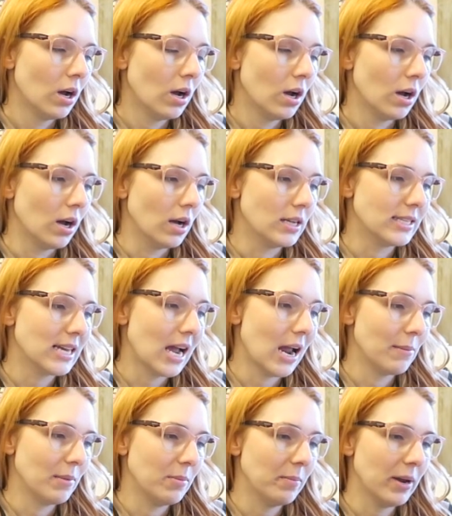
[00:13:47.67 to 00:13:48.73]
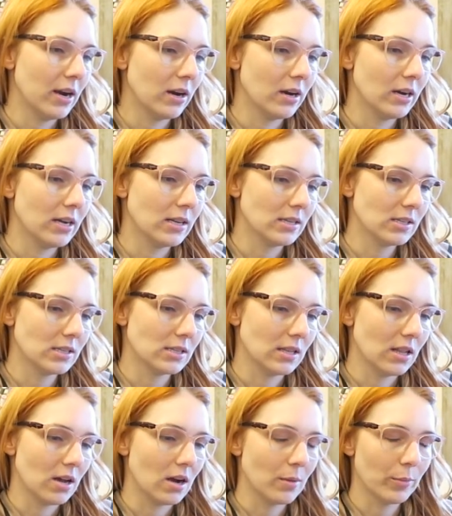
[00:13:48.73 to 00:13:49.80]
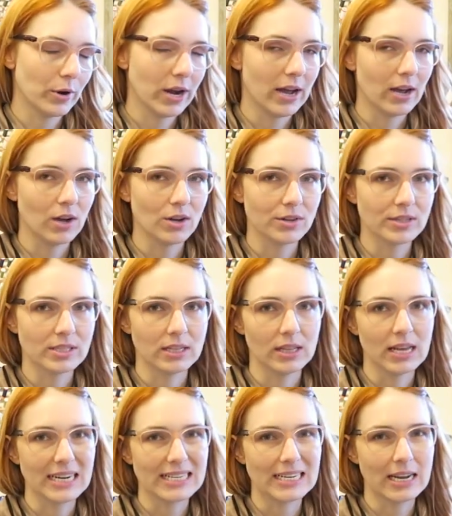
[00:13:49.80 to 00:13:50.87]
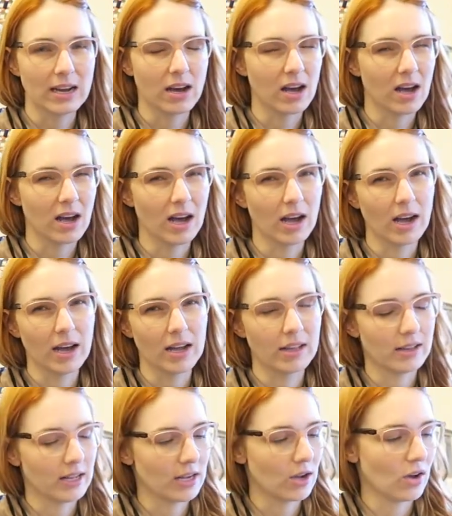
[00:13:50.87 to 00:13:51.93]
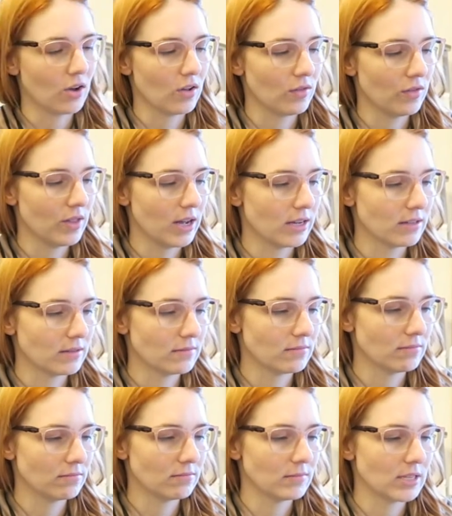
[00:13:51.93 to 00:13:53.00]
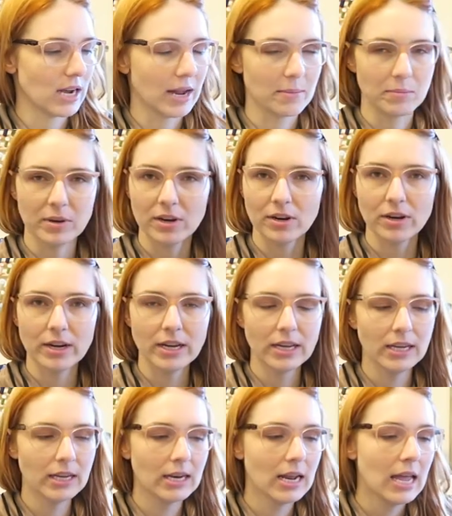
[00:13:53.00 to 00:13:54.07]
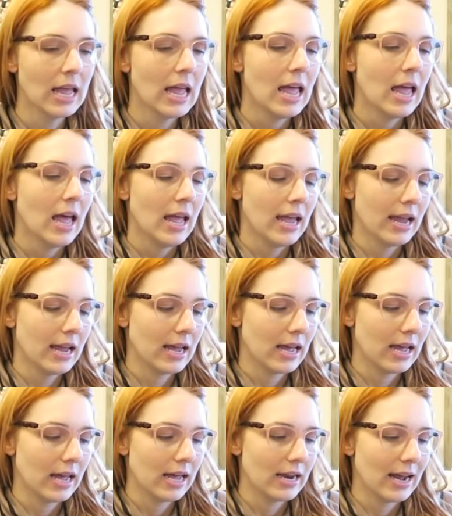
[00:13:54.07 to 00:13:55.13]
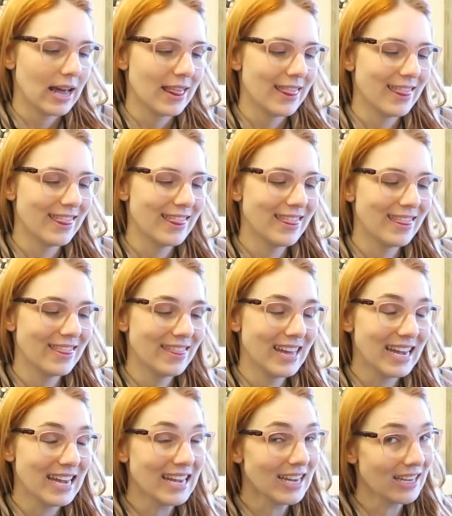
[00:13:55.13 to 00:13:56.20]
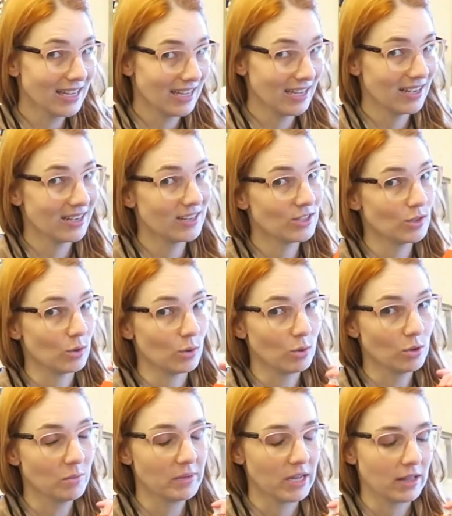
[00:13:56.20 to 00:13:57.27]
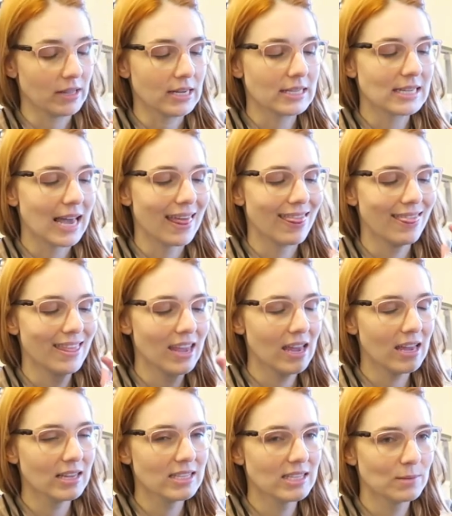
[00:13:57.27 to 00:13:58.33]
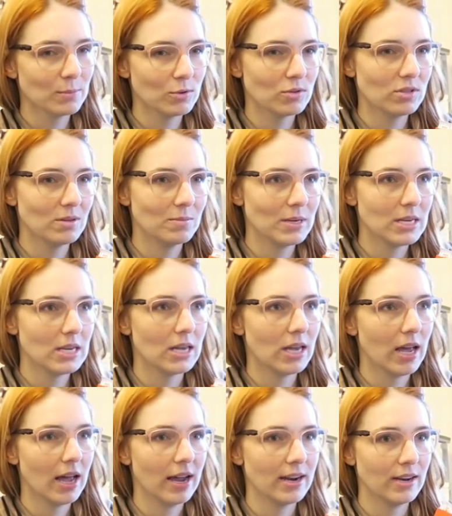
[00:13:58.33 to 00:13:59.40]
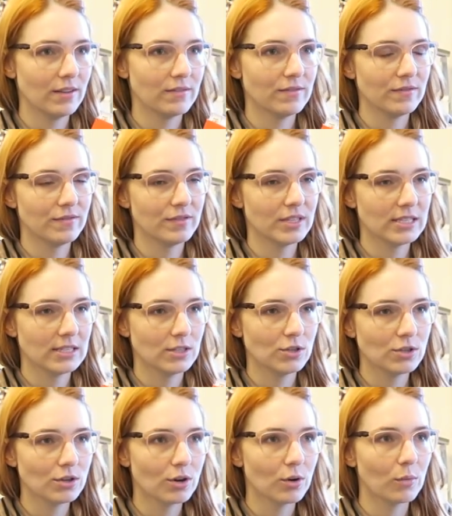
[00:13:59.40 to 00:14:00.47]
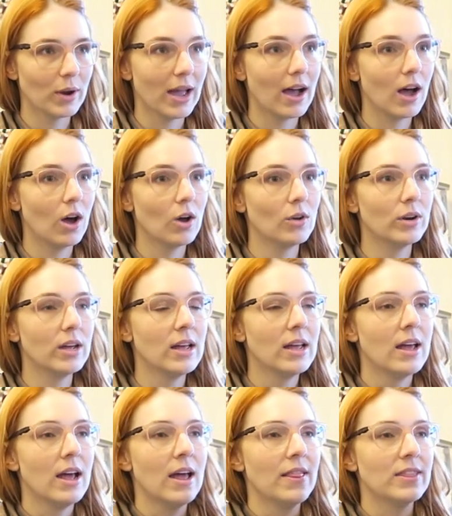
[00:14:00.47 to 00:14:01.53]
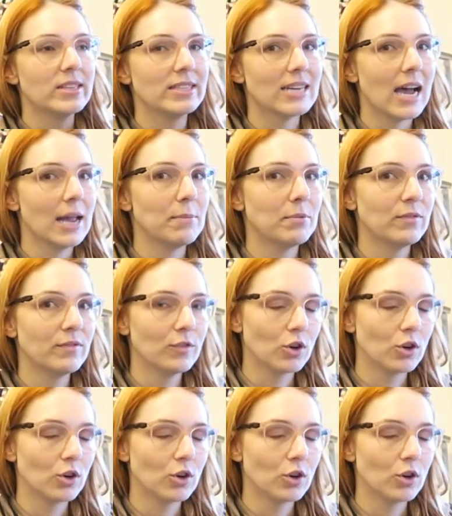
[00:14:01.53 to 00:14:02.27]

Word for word: uh, time in Paris and the Opera House and like Degas and like all of that time period. And I think, don't quote me on this, I think it's supposed to be kind of centered around the type of